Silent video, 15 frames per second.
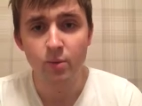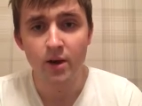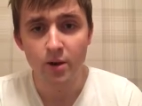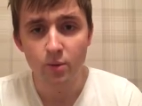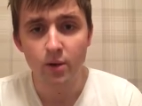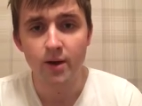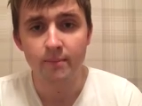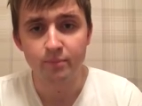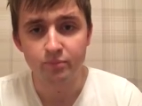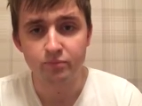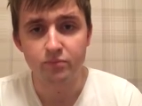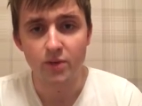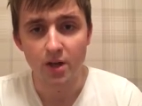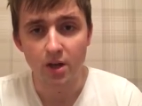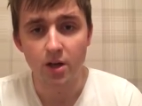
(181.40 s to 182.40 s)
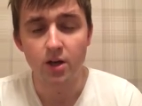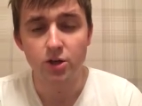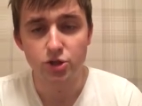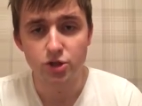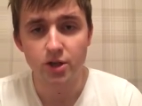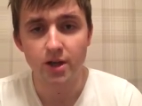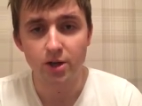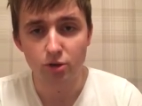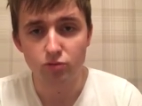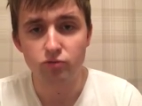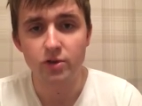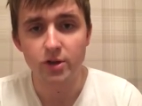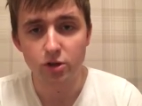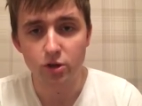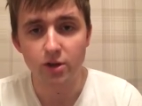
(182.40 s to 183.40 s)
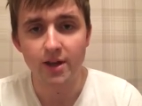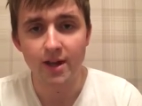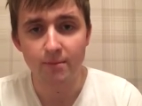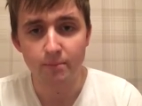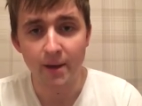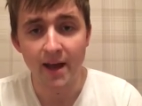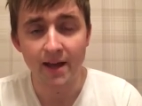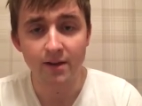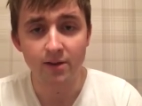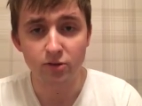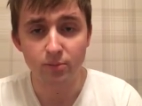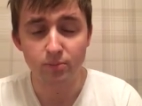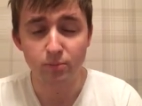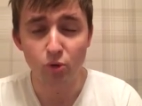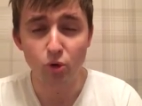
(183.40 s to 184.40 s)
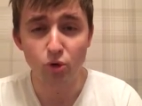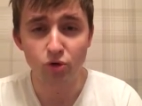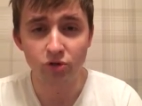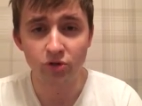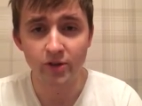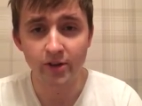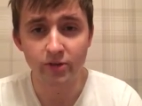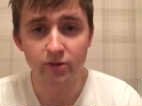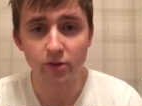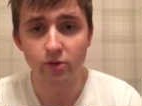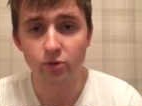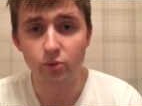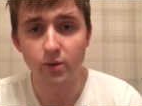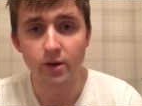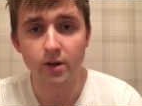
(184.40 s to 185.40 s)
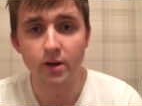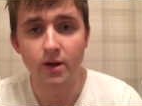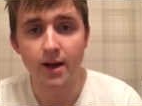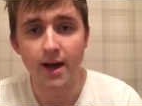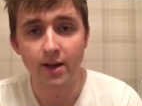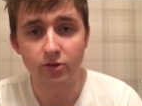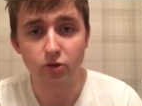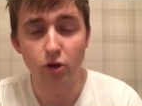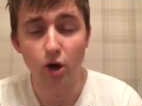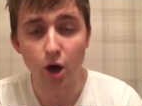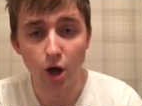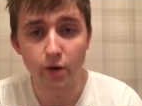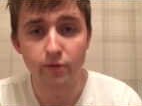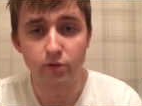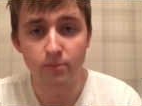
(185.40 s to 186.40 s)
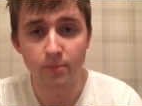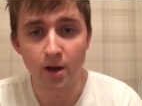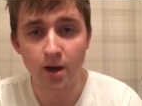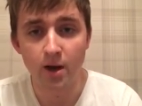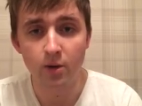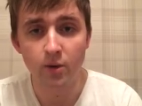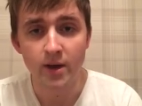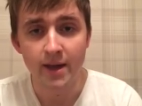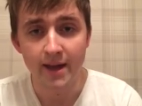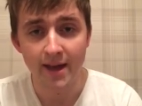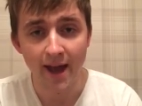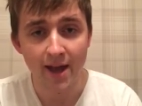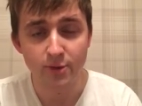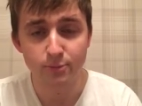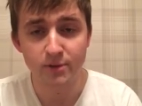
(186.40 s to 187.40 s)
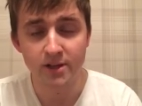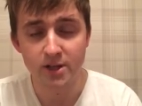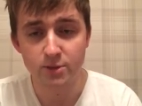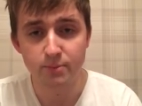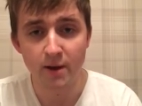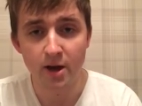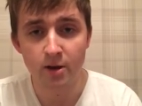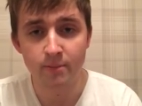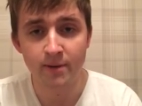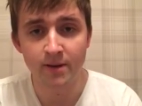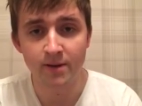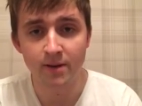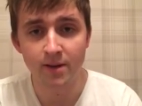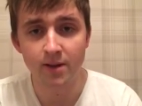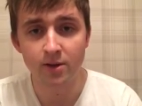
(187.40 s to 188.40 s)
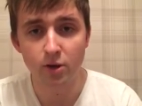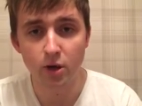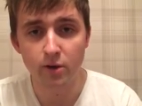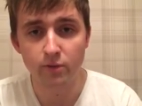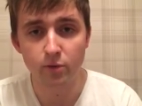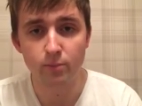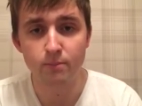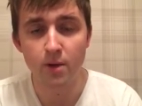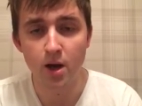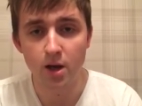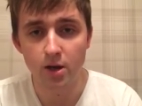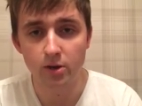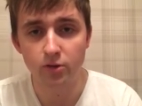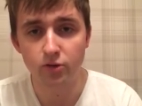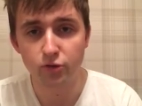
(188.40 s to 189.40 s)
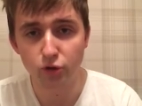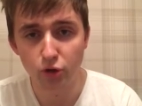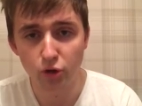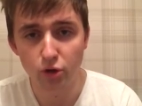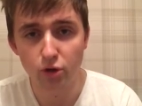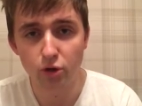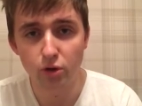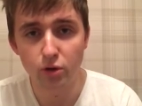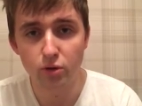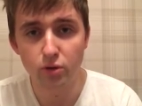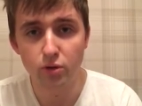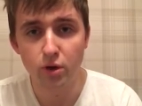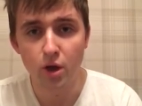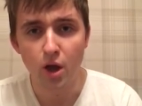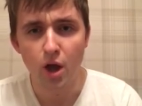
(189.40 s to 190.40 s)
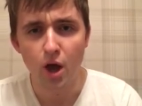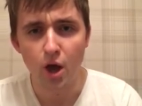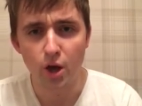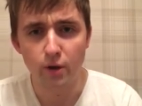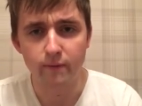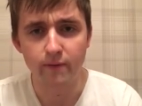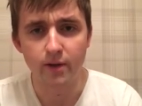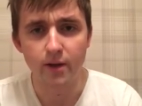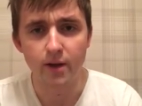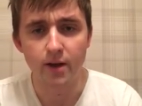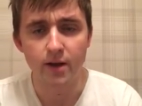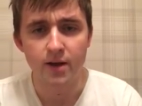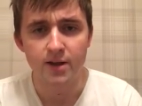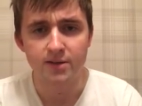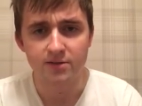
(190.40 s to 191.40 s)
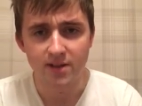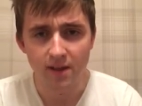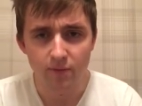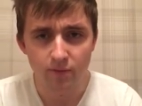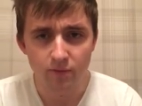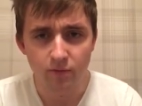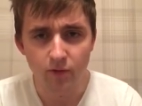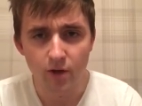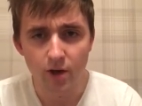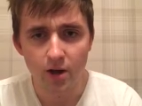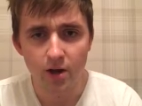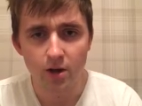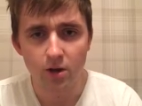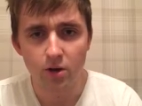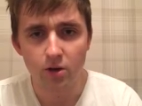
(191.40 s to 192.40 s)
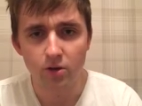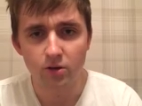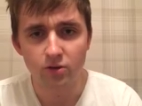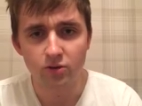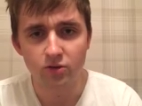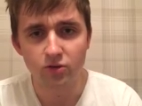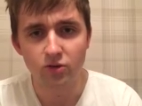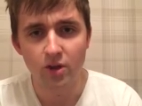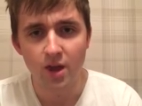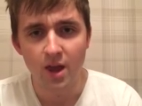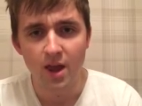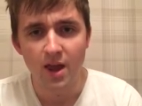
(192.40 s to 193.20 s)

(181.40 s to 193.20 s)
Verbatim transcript: well um, last year. Had a really good campaign. It's a course and distance winner. Uh, Ascot over a mile. It has been experimented over a mile and two, over seven furlongs,